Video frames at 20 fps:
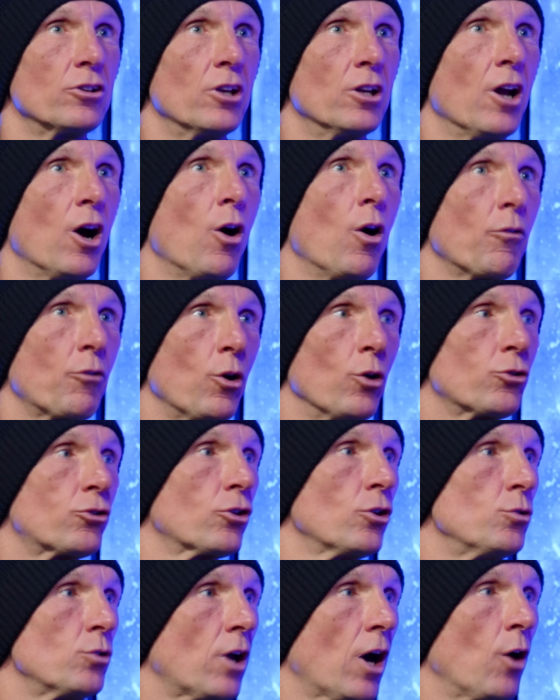you know, I've got
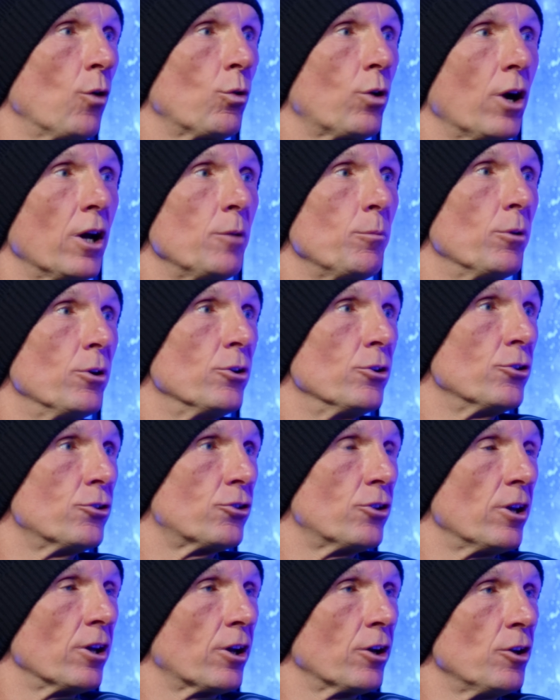two
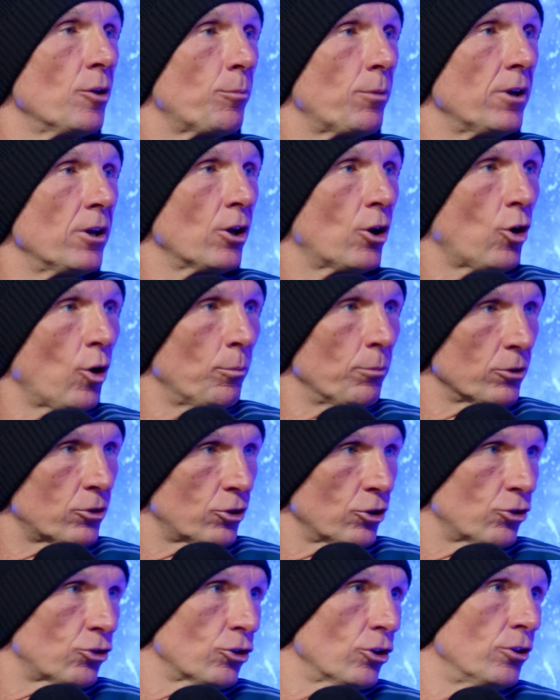goalkeepers, they're going to be in
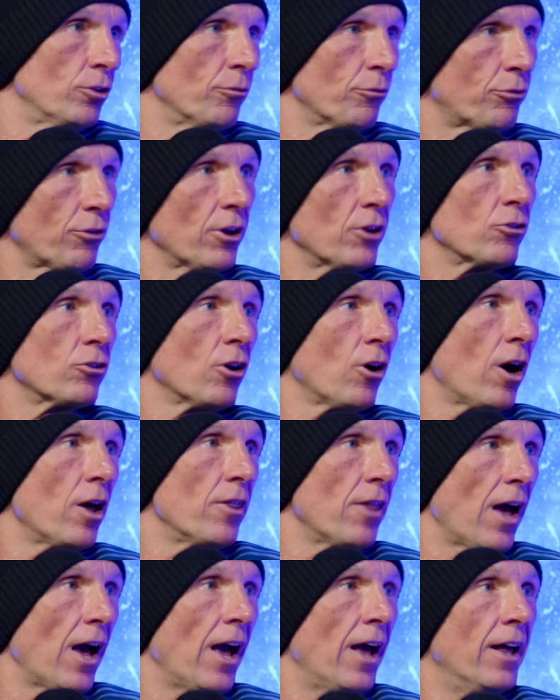competition and things
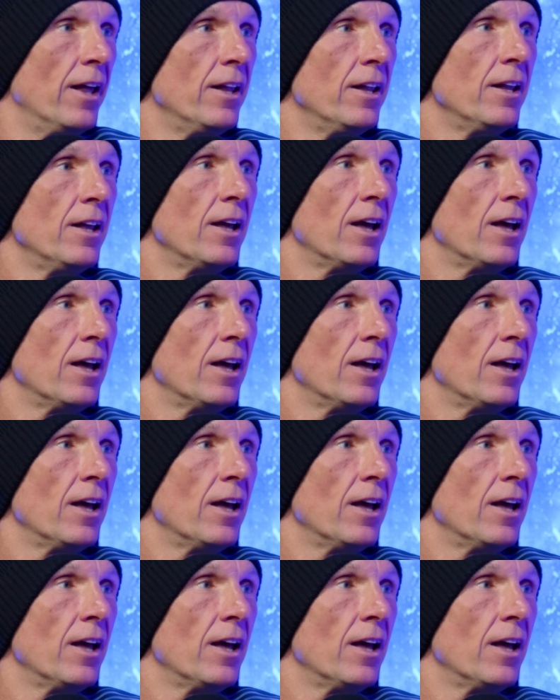like that,